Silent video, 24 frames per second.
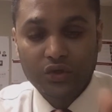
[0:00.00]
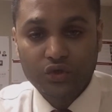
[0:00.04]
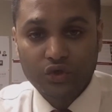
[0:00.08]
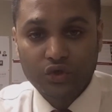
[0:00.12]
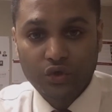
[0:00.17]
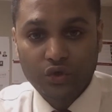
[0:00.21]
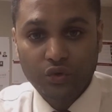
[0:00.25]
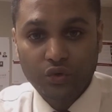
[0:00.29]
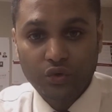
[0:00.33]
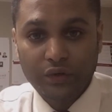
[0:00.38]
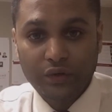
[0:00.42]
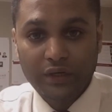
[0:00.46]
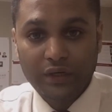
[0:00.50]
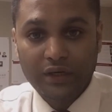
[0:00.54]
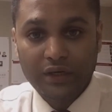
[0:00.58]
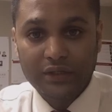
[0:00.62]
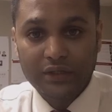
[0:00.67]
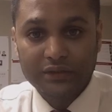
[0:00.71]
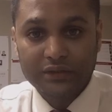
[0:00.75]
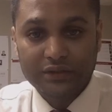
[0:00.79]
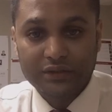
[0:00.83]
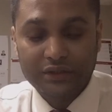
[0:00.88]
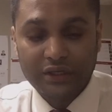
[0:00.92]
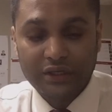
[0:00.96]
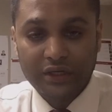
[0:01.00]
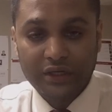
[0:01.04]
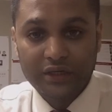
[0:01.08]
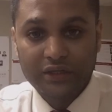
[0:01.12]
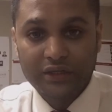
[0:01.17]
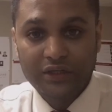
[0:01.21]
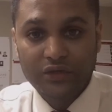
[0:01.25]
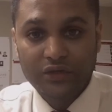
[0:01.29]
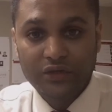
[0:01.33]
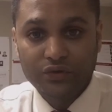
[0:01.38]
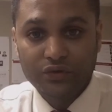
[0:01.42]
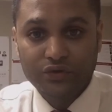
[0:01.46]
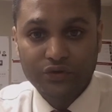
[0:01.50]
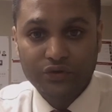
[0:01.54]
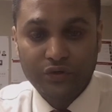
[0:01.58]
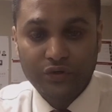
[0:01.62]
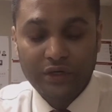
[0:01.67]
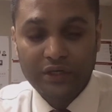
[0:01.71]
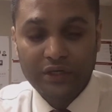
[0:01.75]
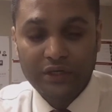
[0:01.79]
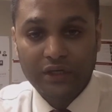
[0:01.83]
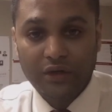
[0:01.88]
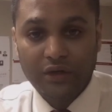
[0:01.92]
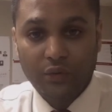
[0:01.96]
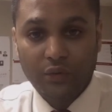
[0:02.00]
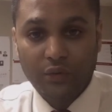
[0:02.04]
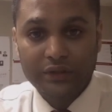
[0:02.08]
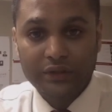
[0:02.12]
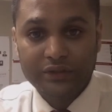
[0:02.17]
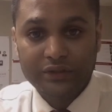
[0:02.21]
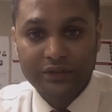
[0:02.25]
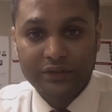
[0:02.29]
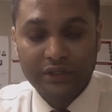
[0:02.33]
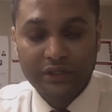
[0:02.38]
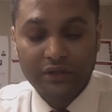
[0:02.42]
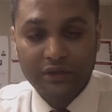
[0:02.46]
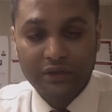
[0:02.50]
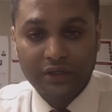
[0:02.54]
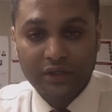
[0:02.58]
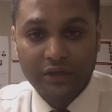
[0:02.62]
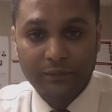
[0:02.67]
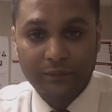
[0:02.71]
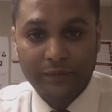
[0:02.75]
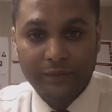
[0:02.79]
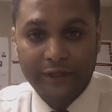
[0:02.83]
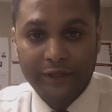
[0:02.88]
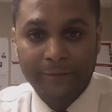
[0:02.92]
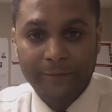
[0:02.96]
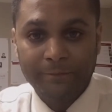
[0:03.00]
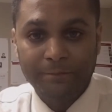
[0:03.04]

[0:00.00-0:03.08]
2 years continuous straight in one single company.